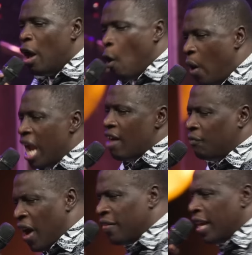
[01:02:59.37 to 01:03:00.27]
When the
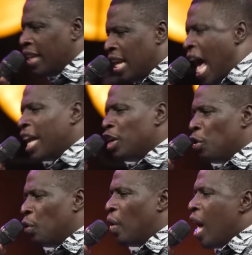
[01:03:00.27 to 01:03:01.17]
father denied
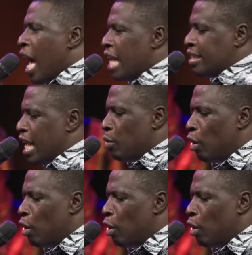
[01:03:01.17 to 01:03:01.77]
you and said, you are